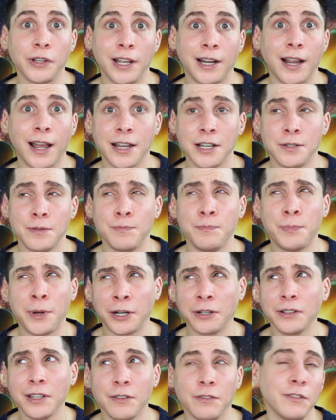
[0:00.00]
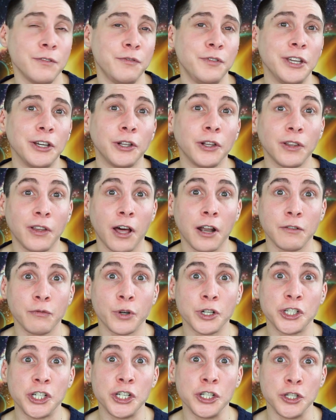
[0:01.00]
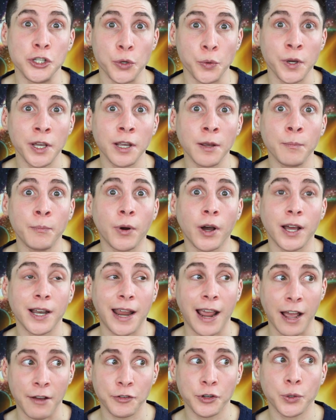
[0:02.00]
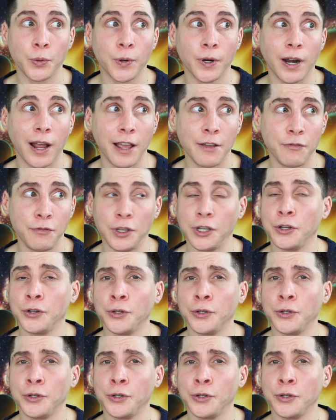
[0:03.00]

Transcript: Like I barely even feel a lot of what she's doing, but afterward I